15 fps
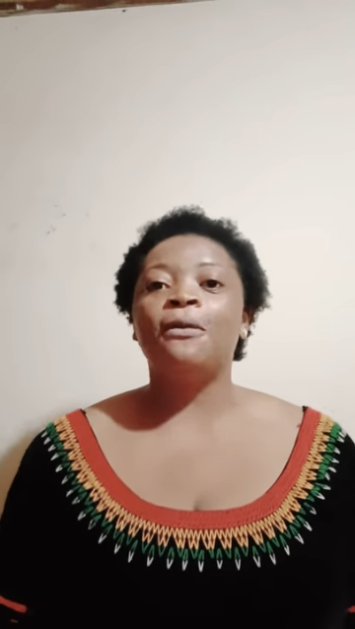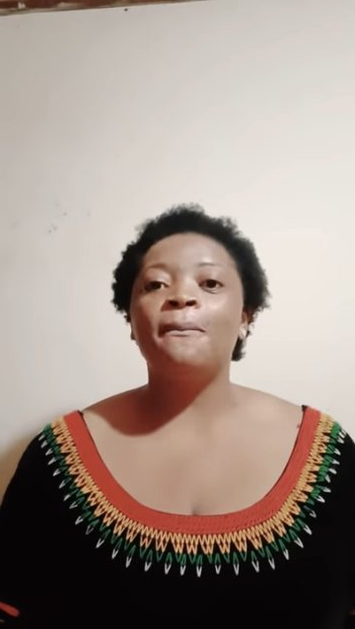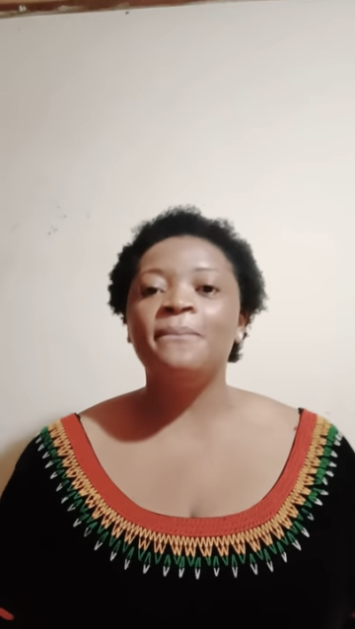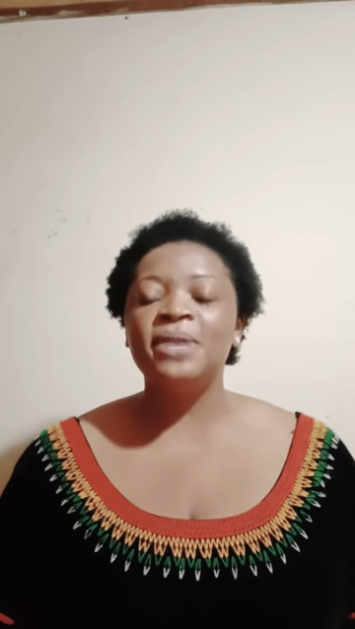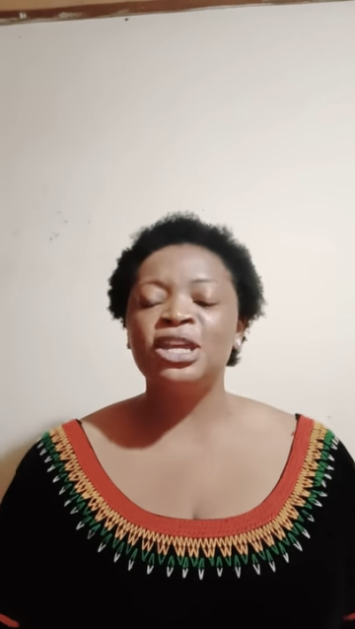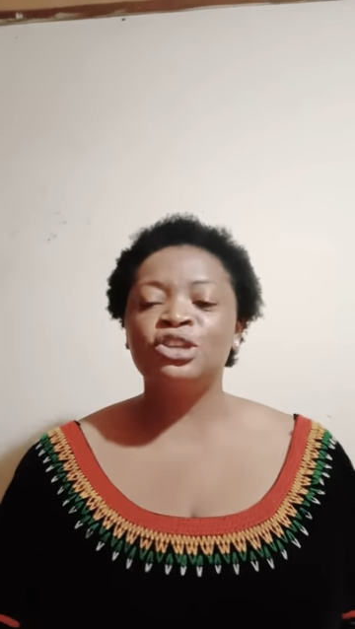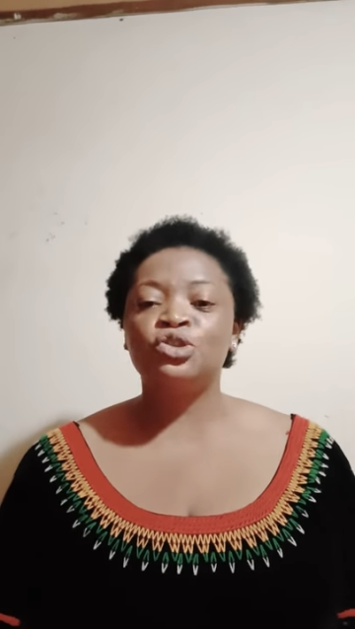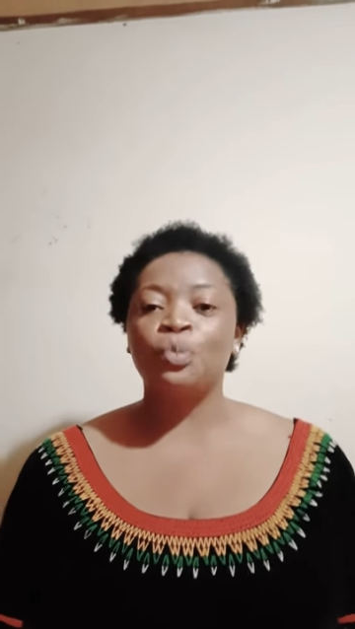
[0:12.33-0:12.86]

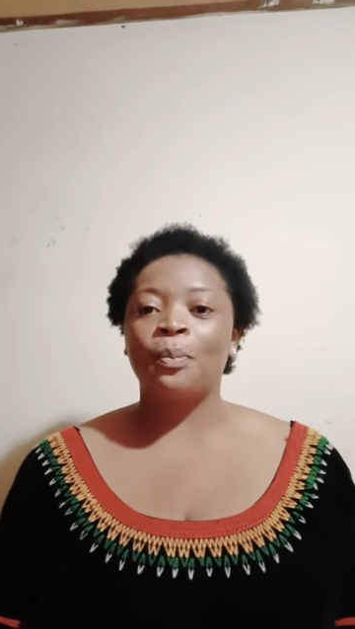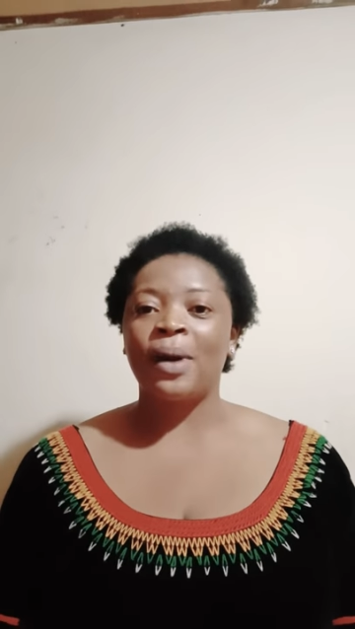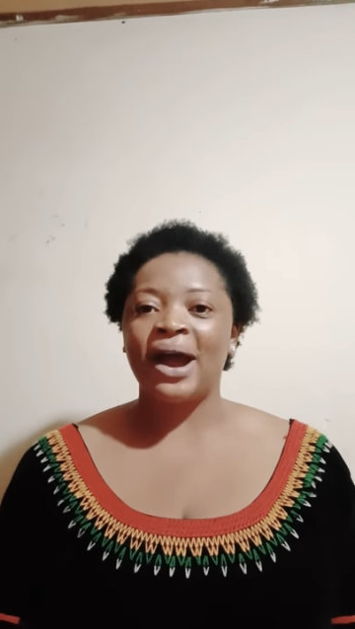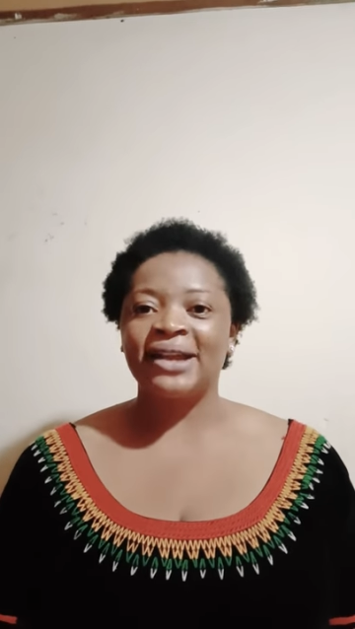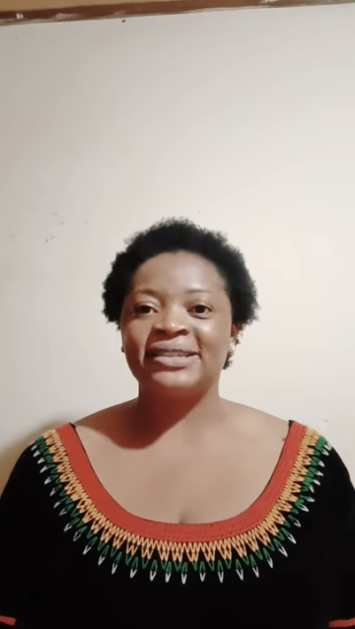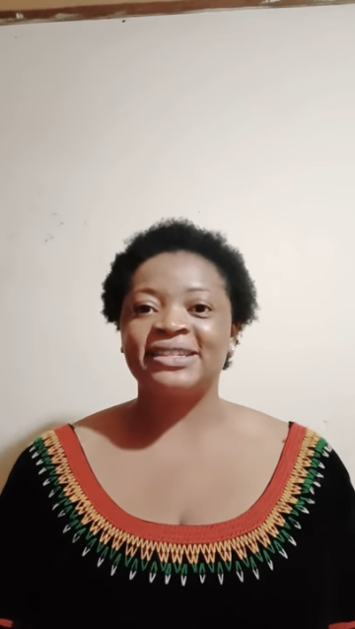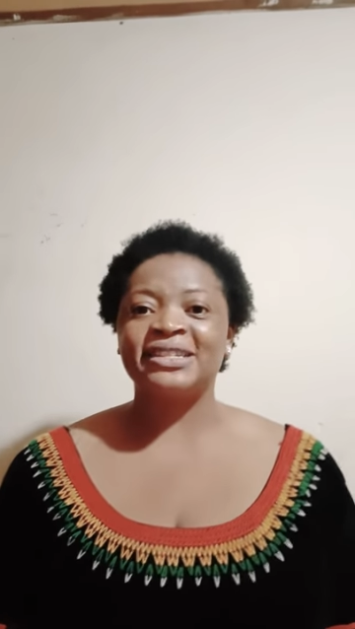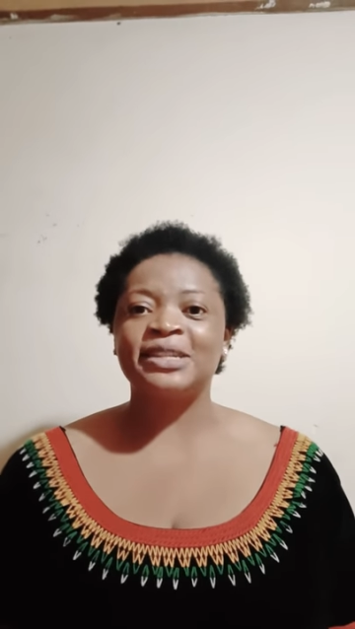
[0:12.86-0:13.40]
me to
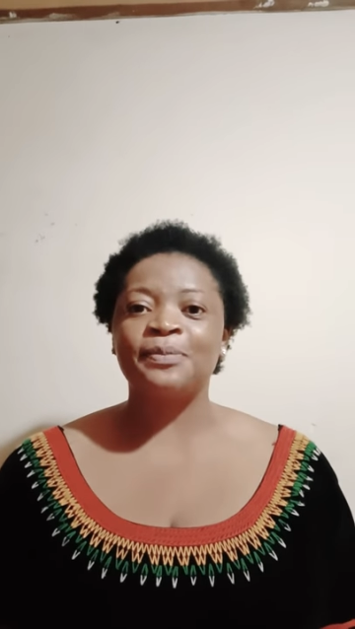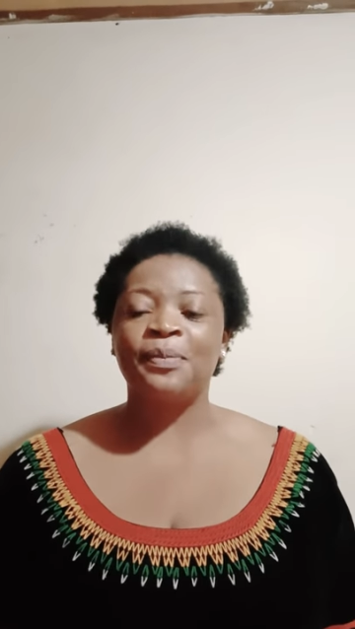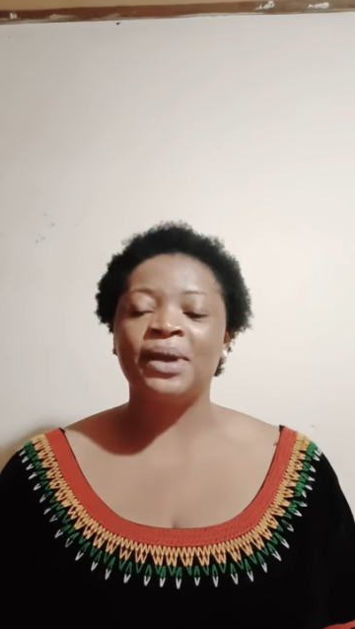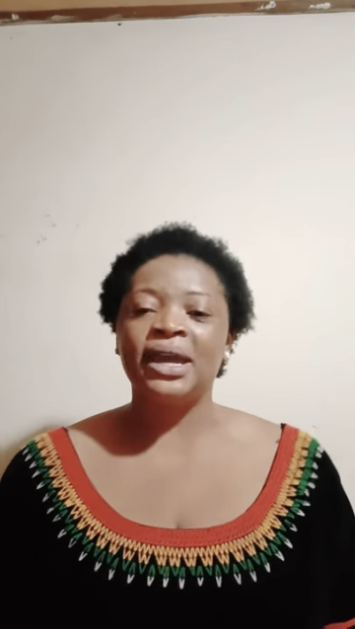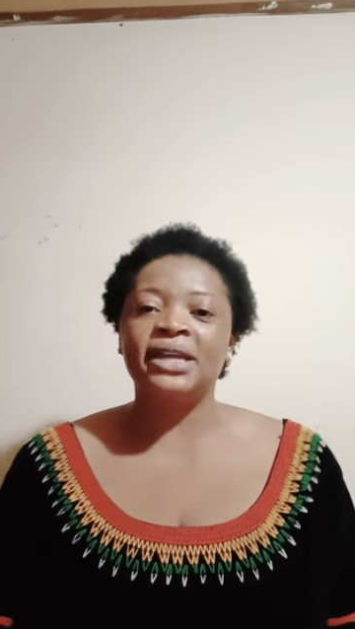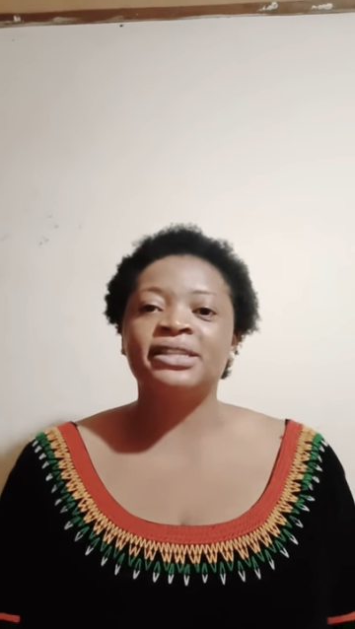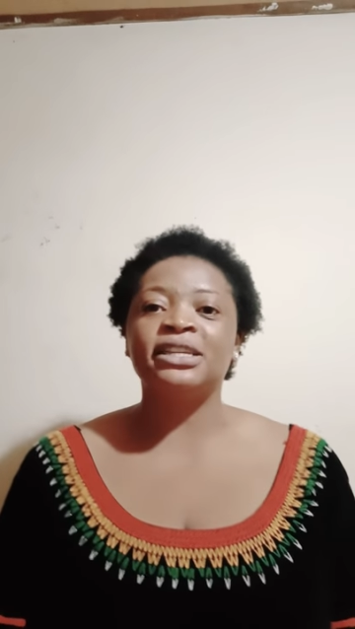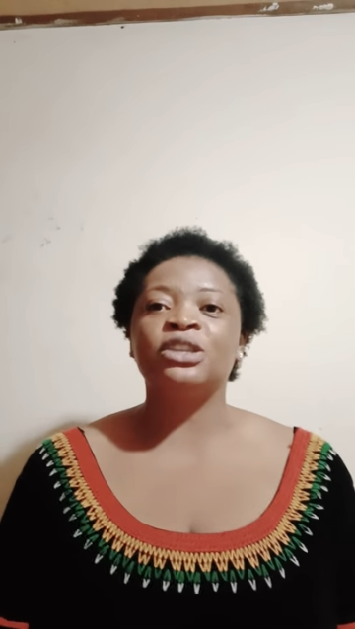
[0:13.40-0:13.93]

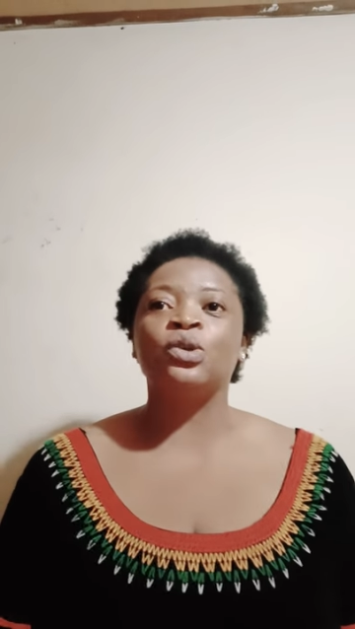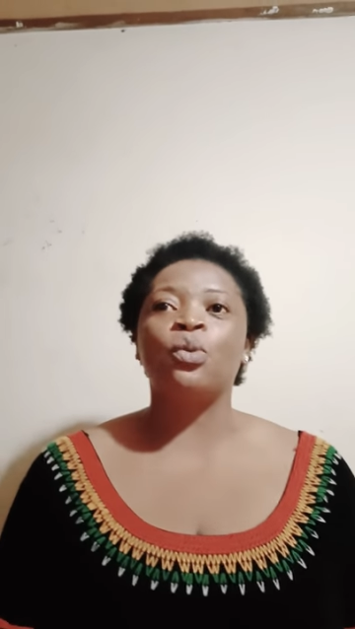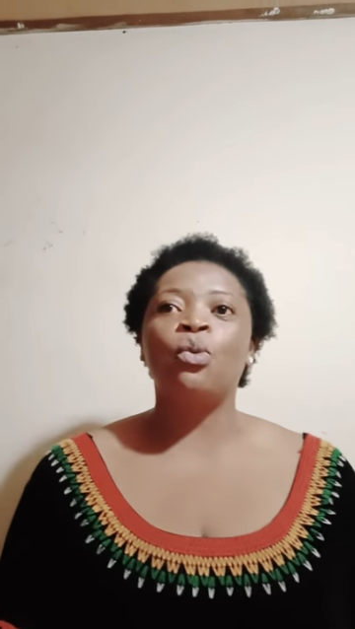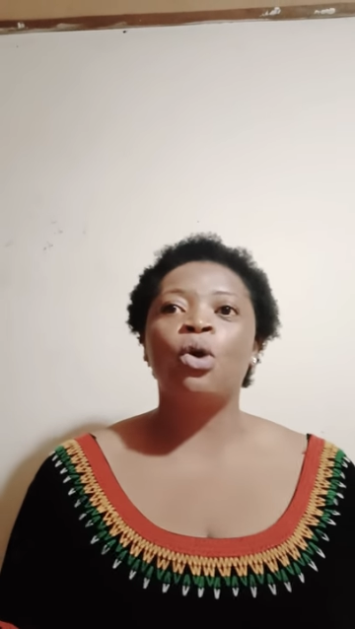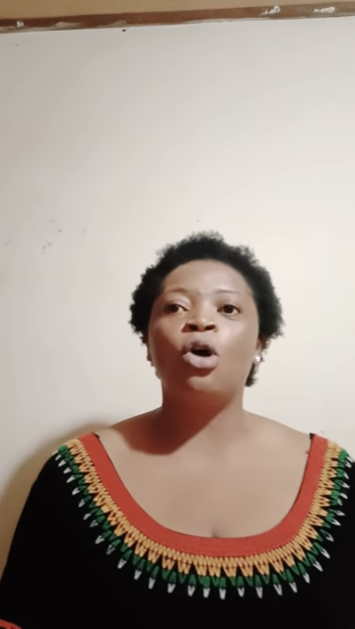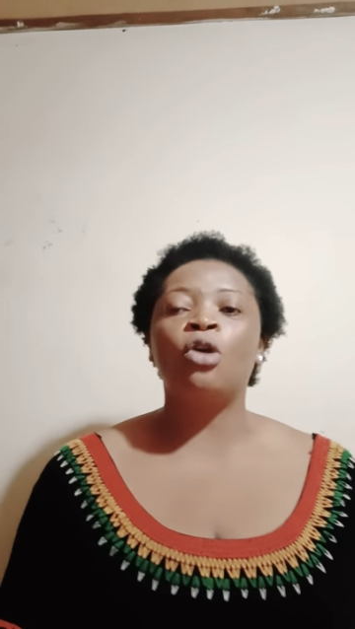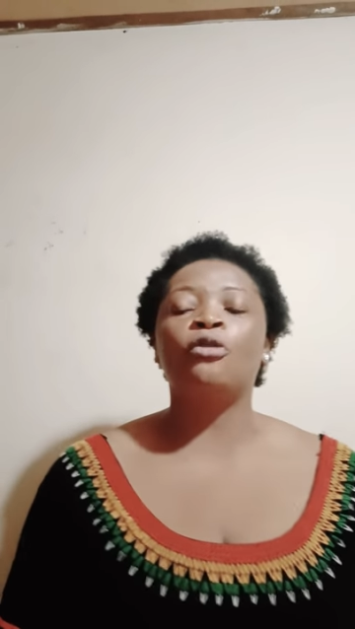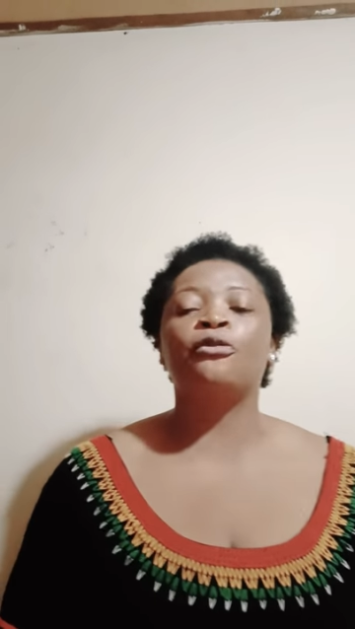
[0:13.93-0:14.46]
participate in the
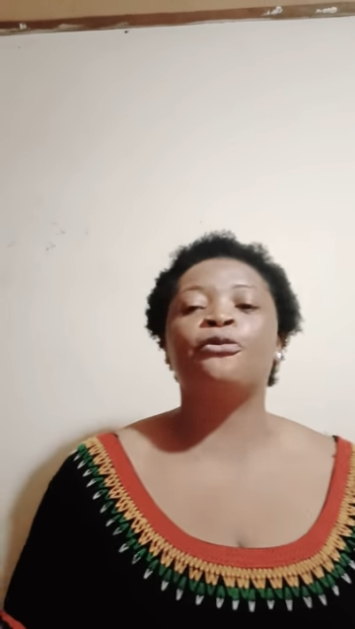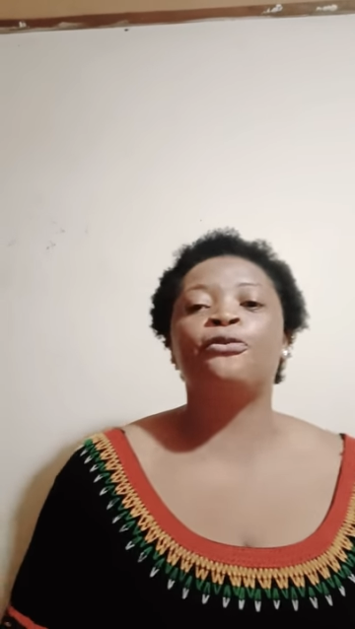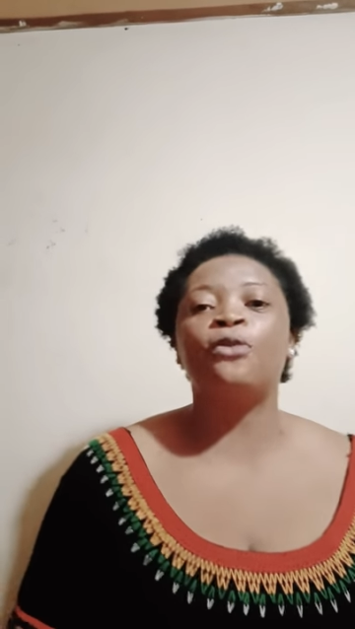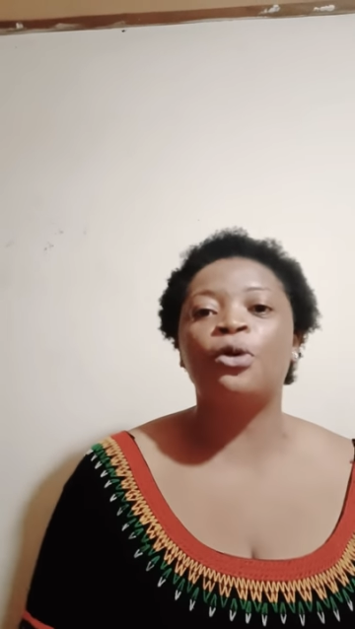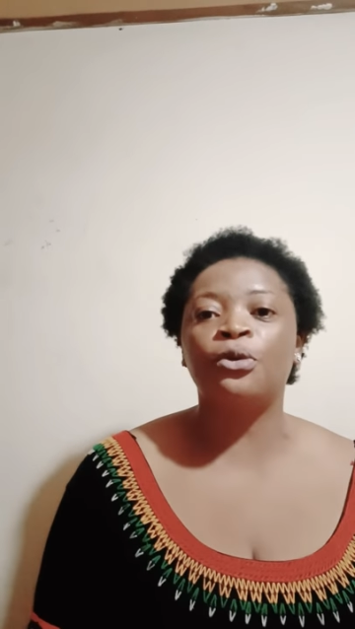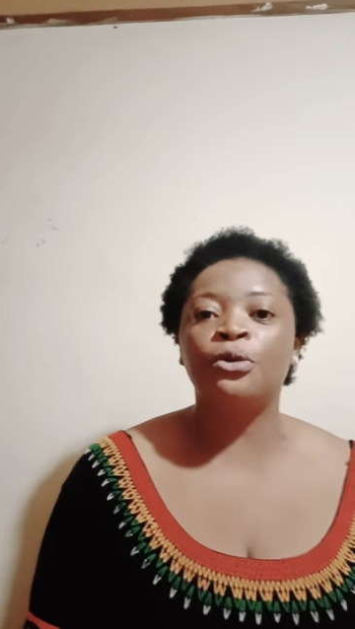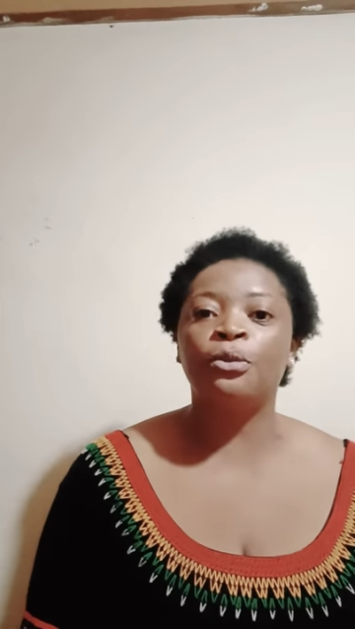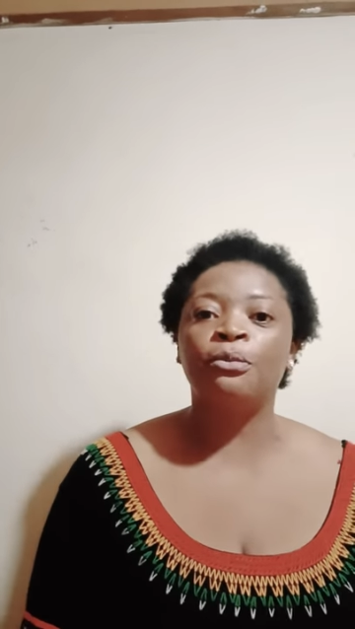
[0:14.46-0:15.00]
World
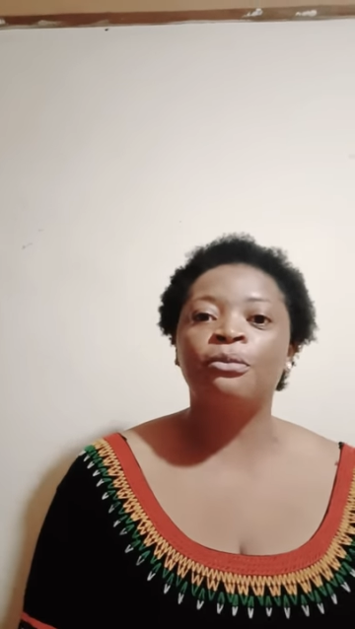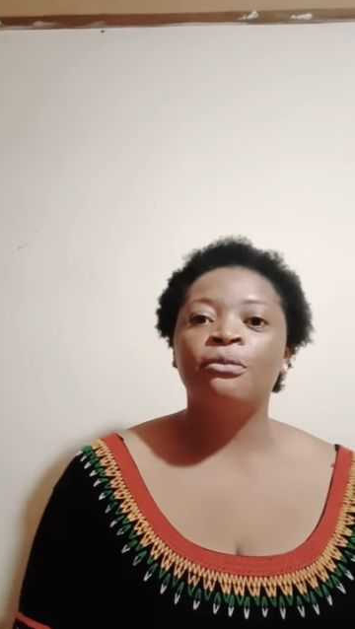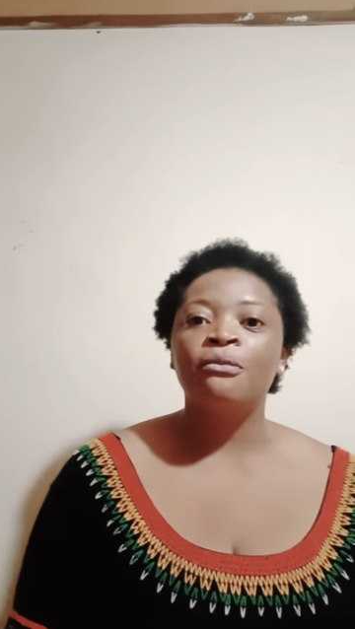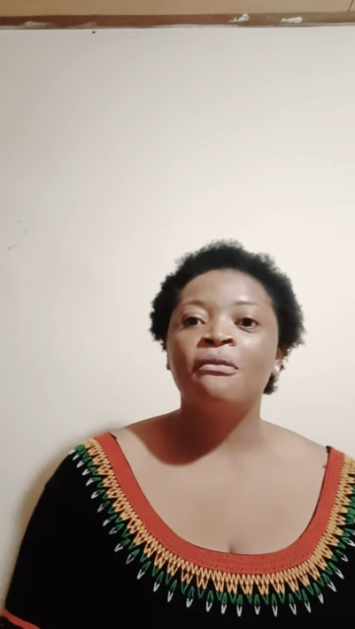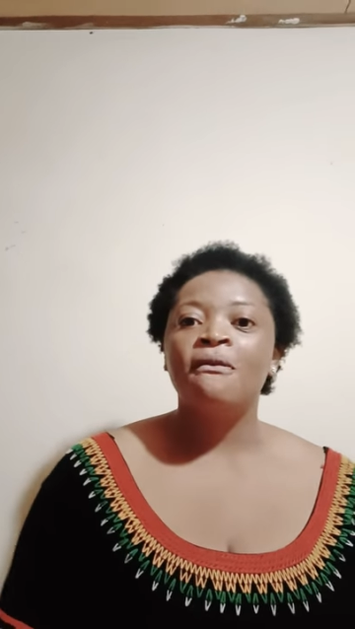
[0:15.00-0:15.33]
Forum